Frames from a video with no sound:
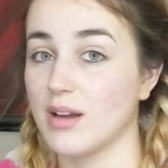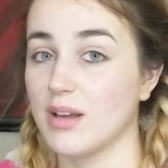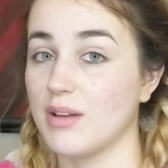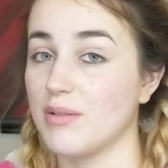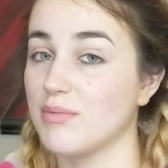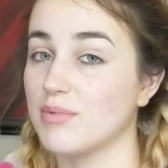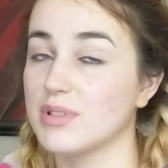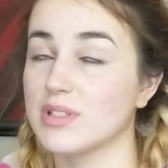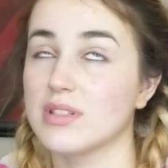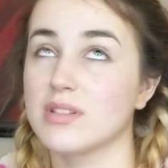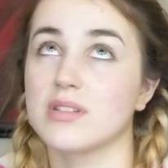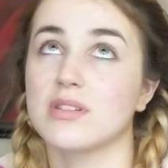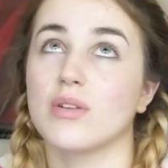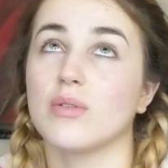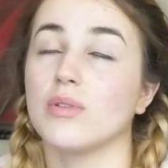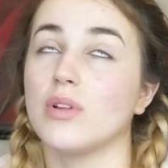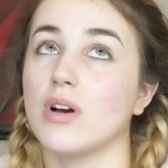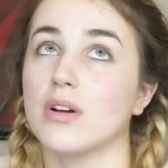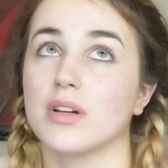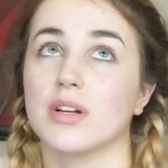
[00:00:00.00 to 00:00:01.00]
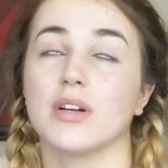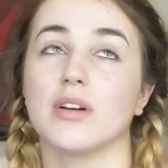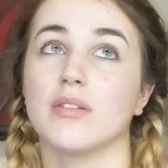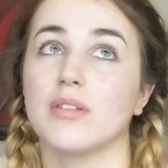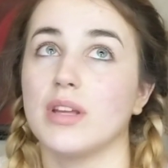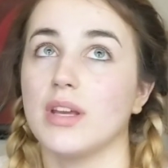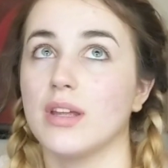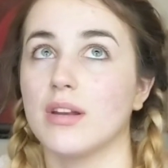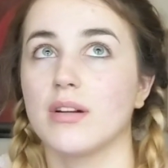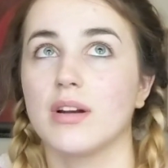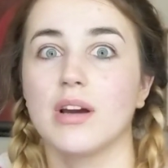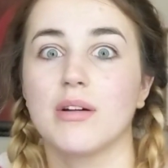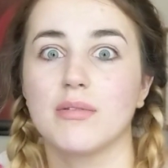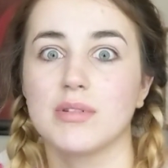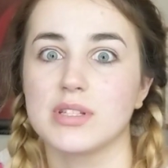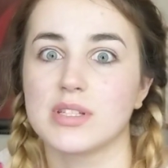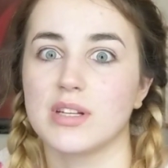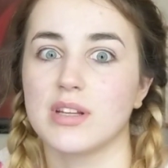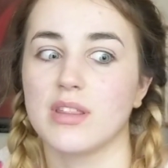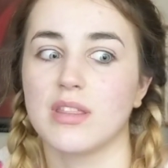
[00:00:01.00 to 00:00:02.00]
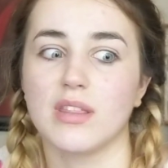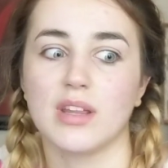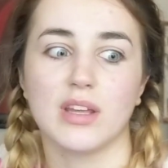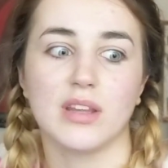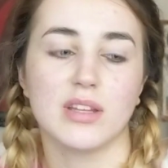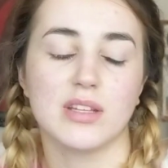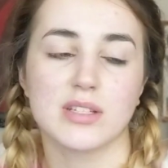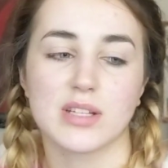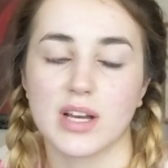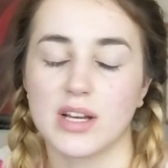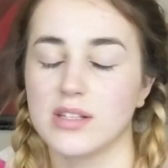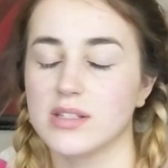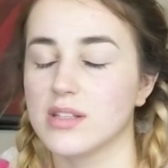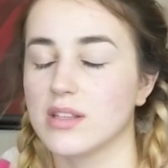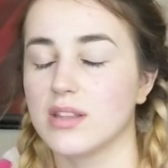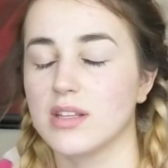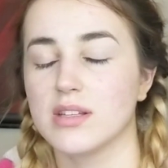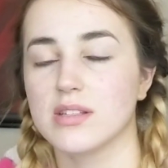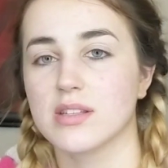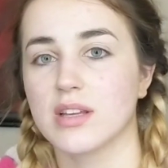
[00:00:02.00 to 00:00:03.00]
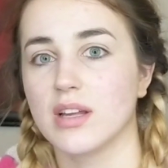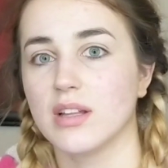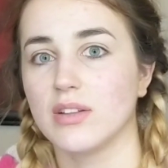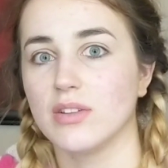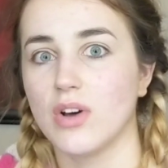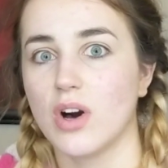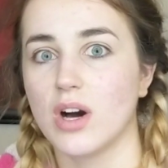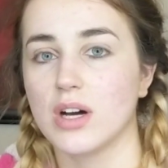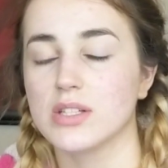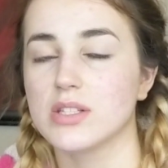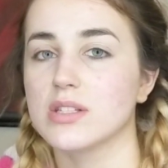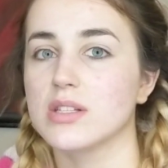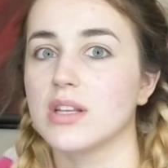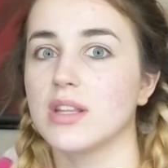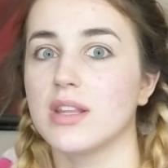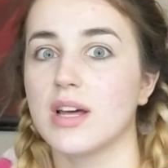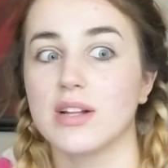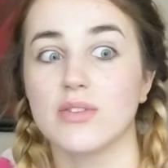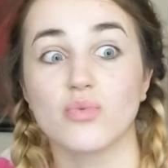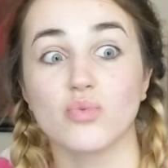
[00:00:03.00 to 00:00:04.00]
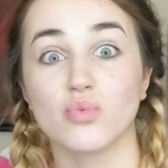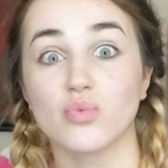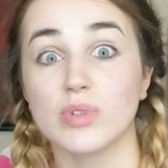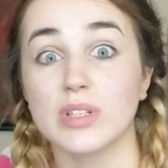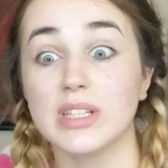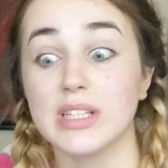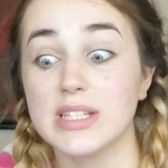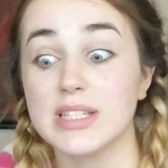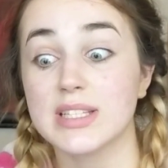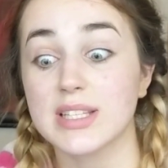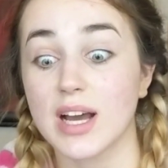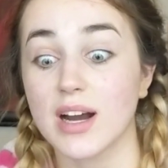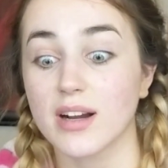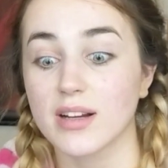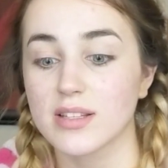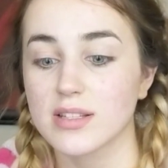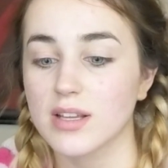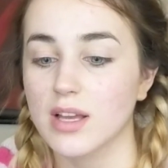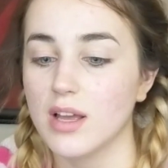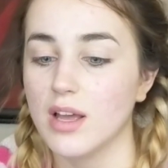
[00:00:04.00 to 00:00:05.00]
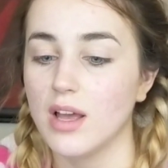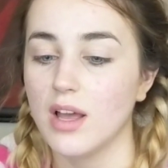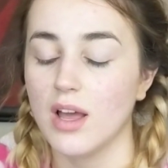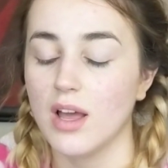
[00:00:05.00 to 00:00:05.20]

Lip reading: It was so long ago. The internet wasn't a thing. These kinds of things get lost, and that really sucks.